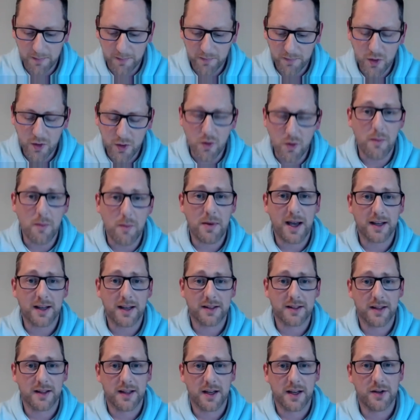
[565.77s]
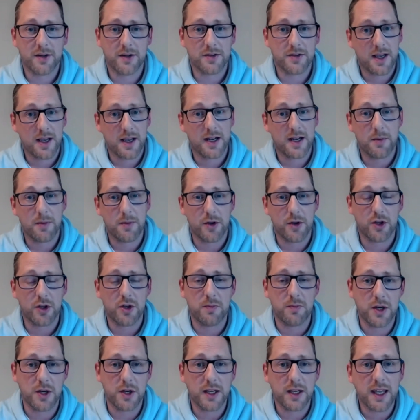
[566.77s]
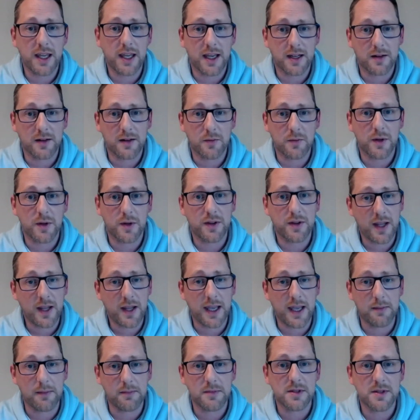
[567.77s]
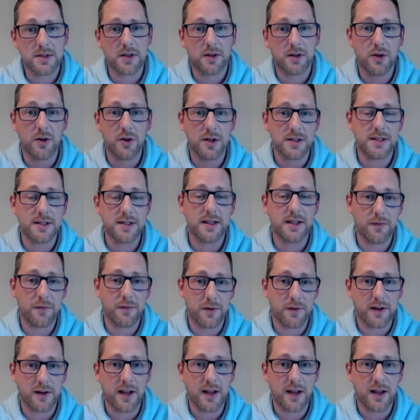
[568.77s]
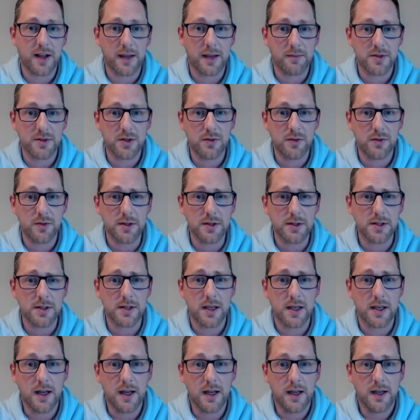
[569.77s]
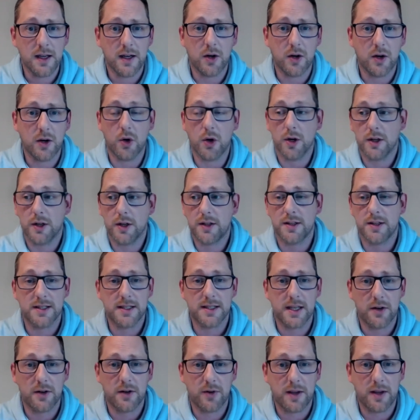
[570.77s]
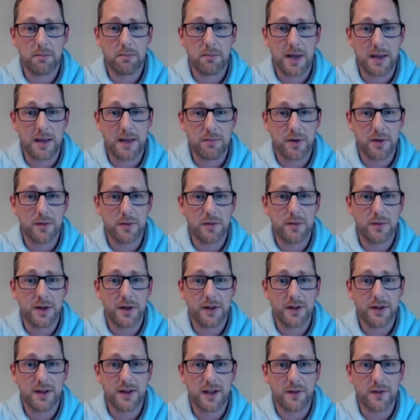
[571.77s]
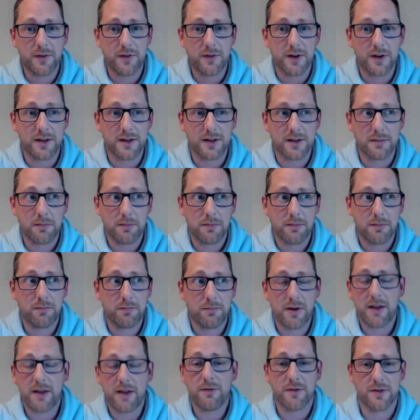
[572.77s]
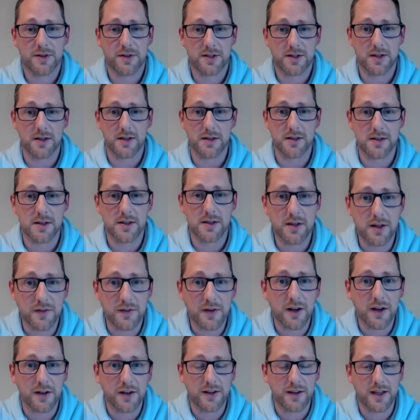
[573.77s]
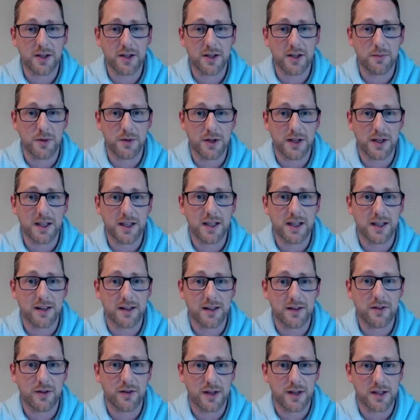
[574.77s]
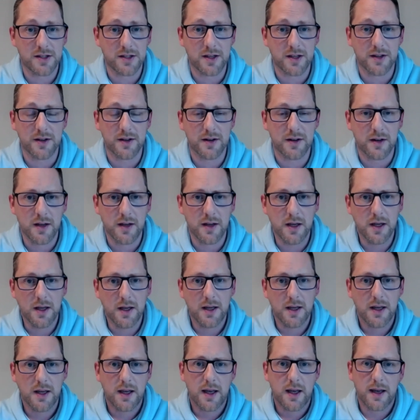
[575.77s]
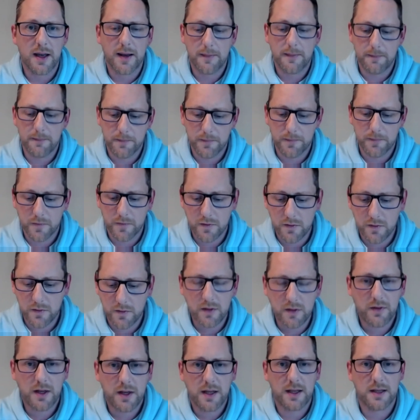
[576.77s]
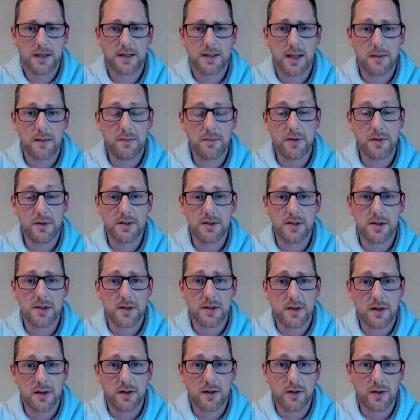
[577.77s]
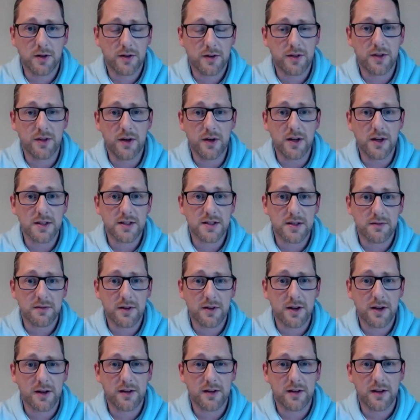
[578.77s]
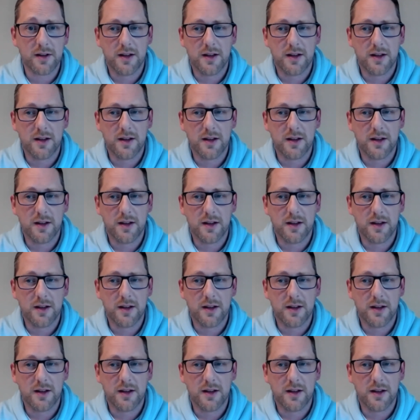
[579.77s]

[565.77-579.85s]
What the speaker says: going back to there, you're saying about communicating with teams across different time zones, or considering people with different preferences of how they communicate to each other. Do you have any examples or thoughts around